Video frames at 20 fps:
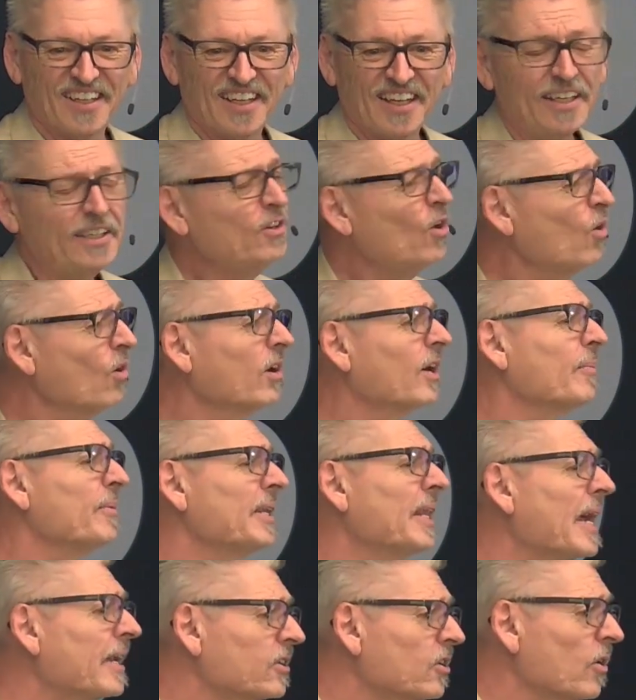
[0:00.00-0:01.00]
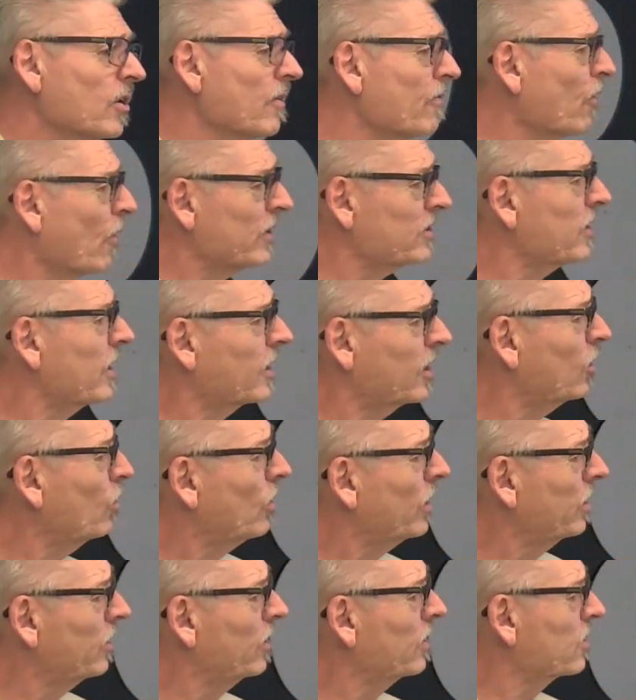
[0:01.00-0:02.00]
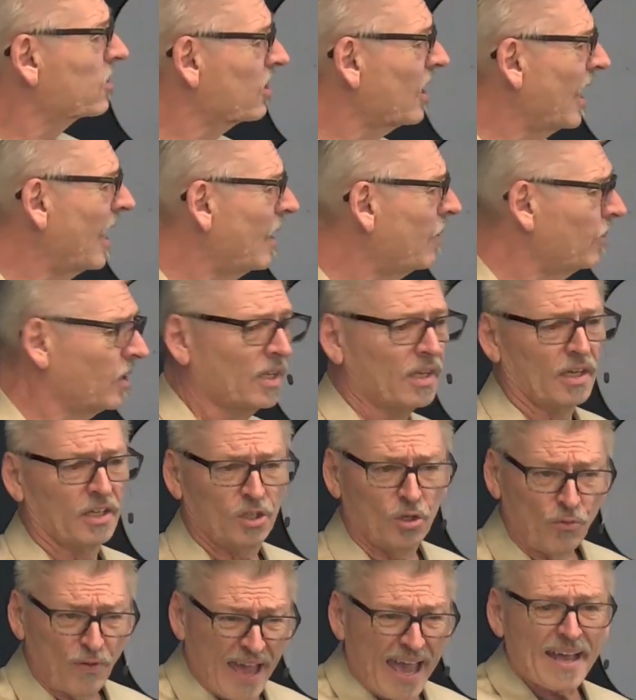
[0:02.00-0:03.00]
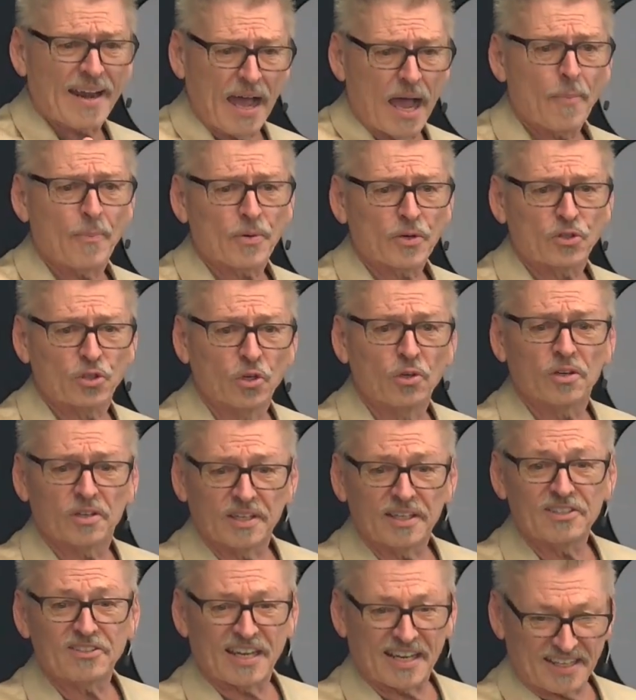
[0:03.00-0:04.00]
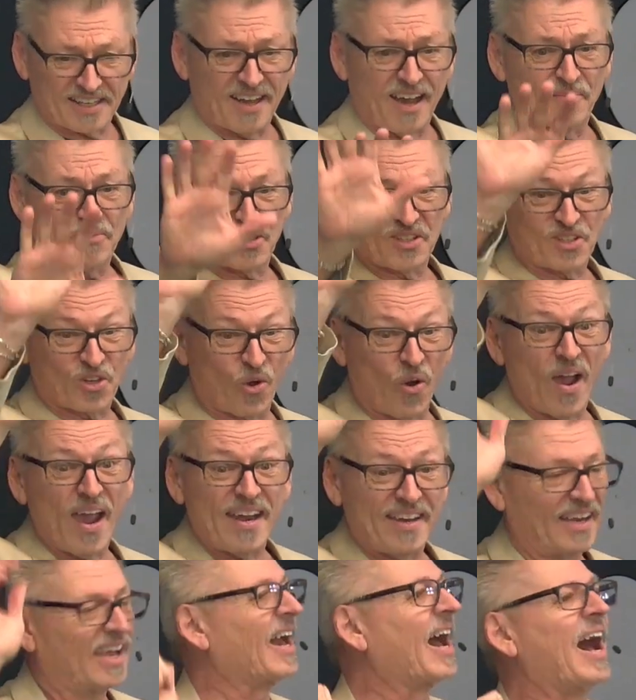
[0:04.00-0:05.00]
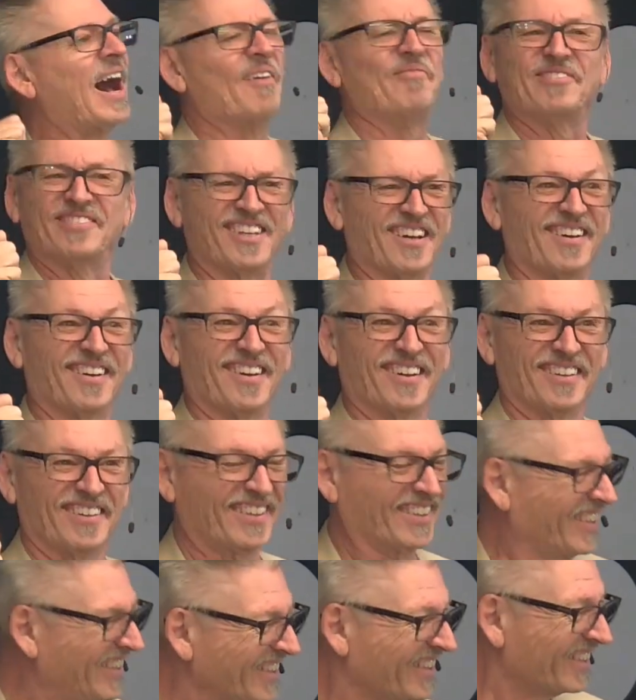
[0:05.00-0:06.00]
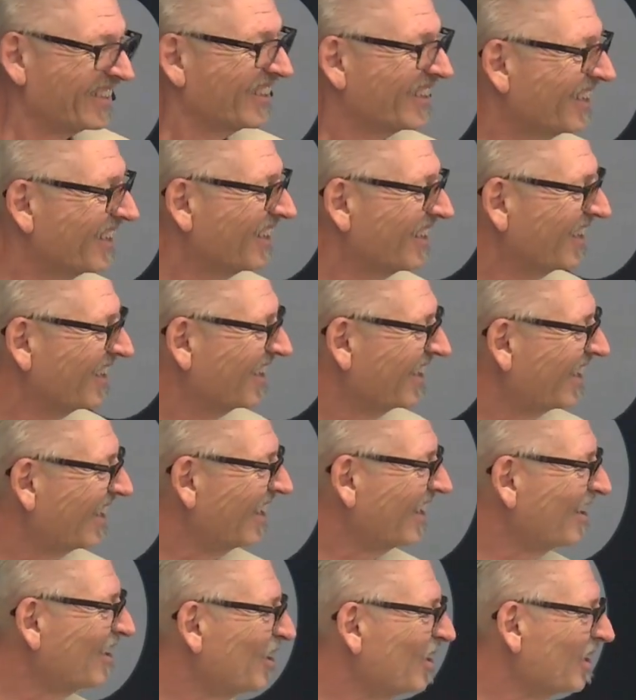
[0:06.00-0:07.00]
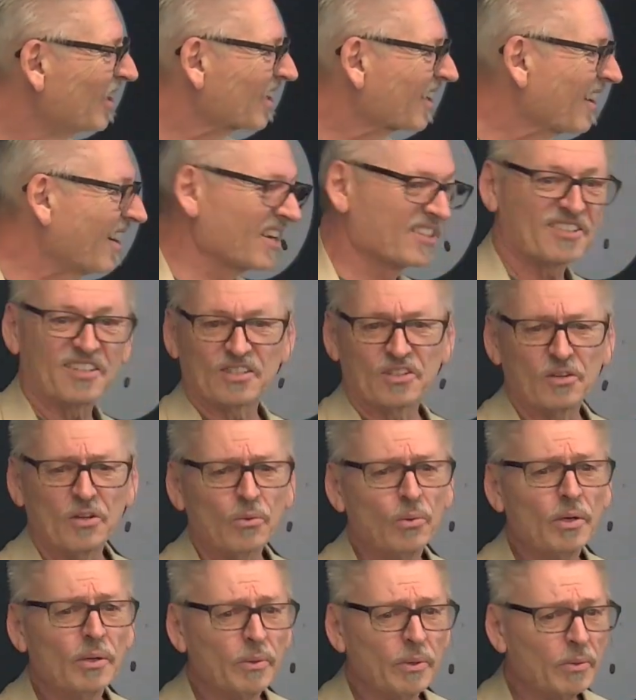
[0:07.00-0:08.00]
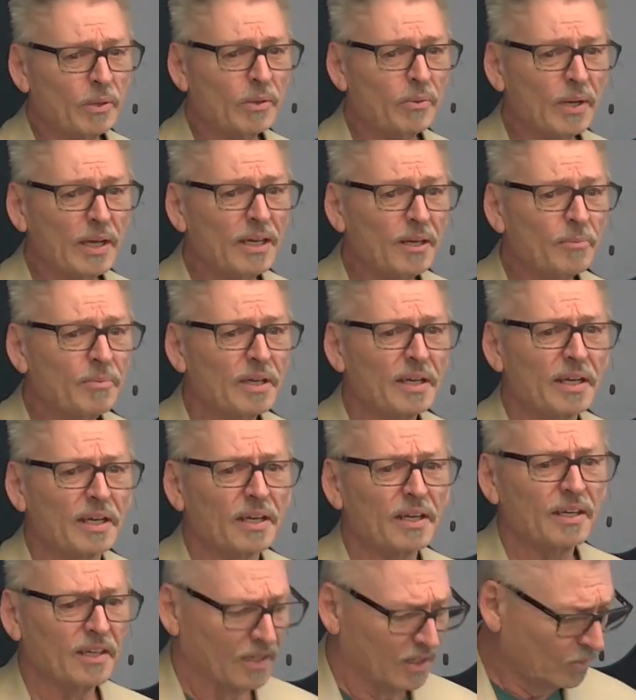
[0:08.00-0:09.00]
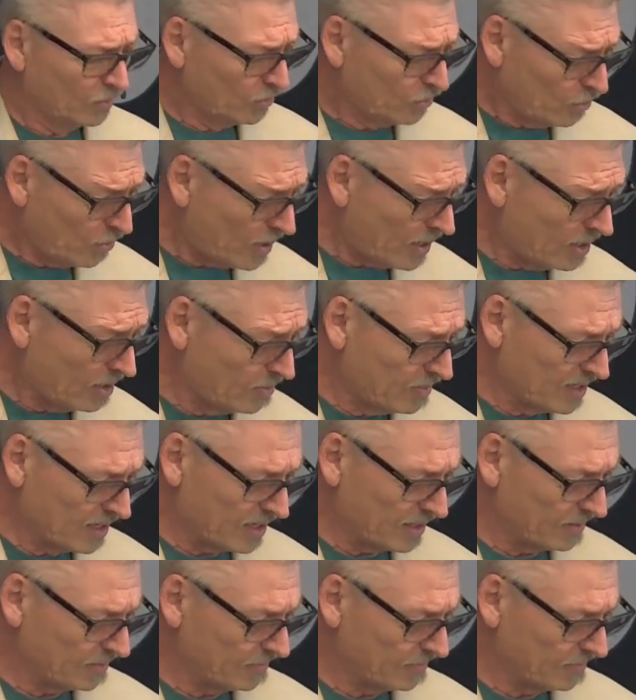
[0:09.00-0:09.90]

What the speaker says: Don't look at me in that tone of voice like you wouldn't do the same. You've had opportunities that come, says, quit, I'm done. God says, no, wait a minute.